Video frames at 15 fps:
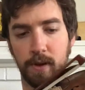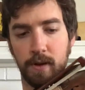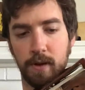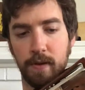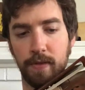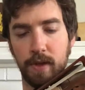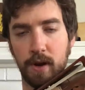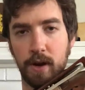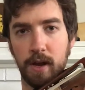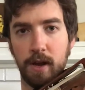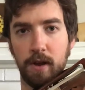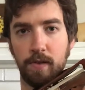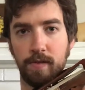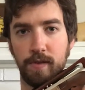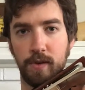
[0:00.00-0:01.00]
And then I
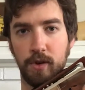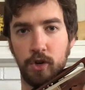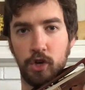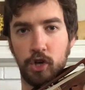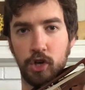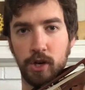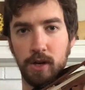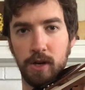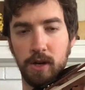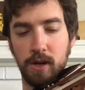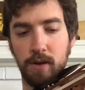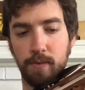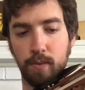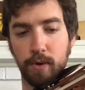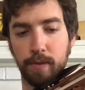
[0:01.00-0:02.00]
have G
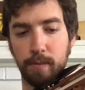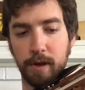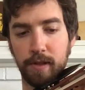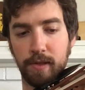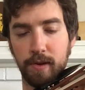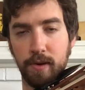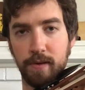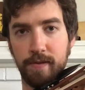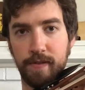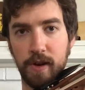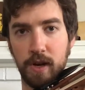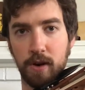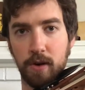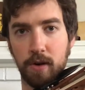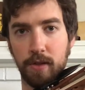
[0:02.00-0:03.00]
with my third
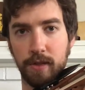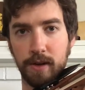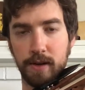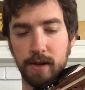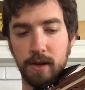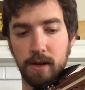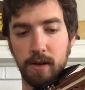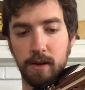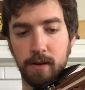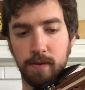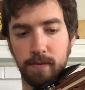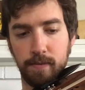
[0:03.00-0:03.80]
finger on the D.